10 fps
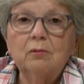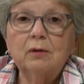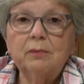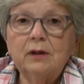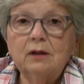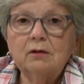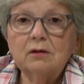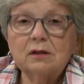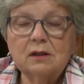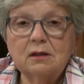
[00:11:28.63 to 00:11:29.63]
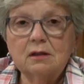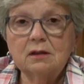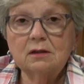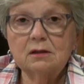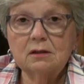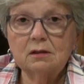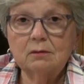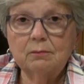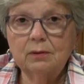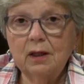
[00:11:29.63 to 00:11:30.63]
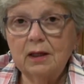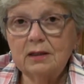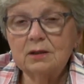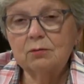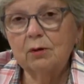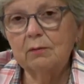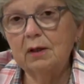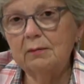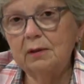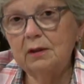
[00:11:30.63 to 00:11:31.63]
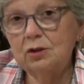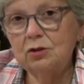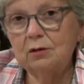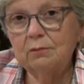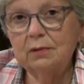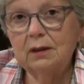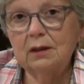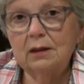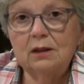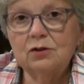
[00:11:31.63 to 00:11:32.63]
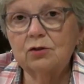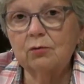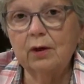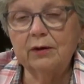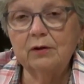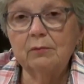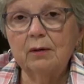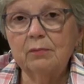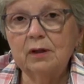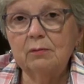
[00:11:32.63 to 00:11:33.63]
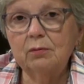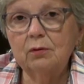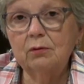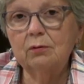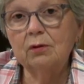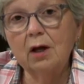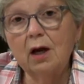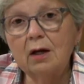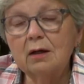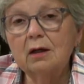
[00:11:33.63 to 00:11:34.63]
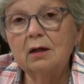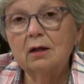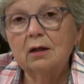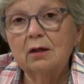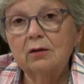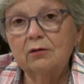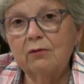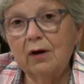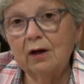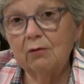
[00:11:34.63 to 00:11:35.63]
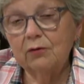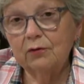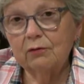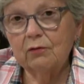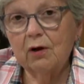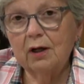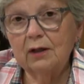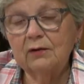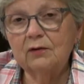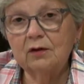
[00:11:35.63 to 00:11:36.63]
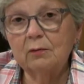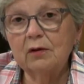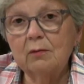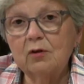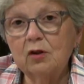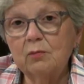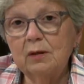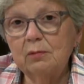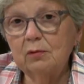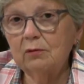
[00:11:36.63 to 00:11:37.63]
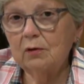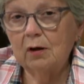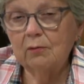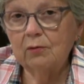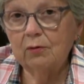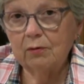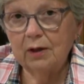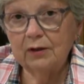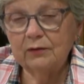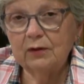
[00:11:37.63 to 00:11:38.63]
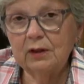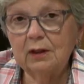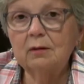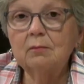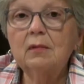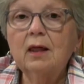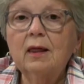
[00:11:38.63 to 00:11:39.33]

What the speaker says: But Peter is in this place where maybe he shouldn't be, and he's surrounded by people who are not the followers of Christ. Some of them are the people who've come to arrest him.